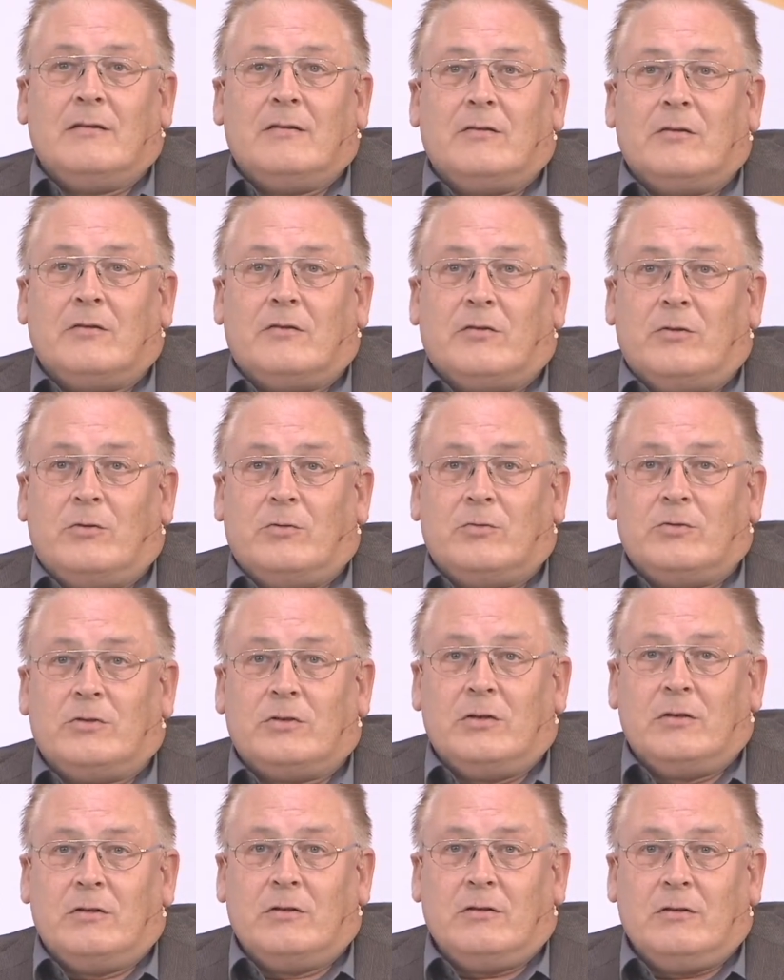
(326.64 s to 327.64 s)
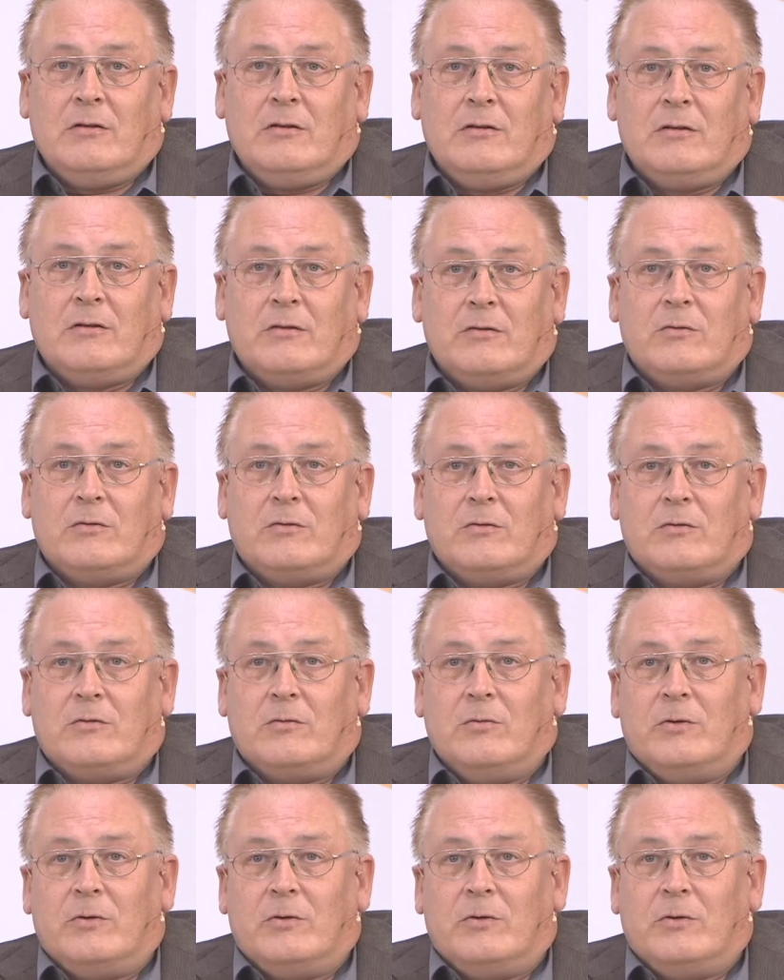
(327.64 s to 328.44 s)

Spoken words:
The solution, 2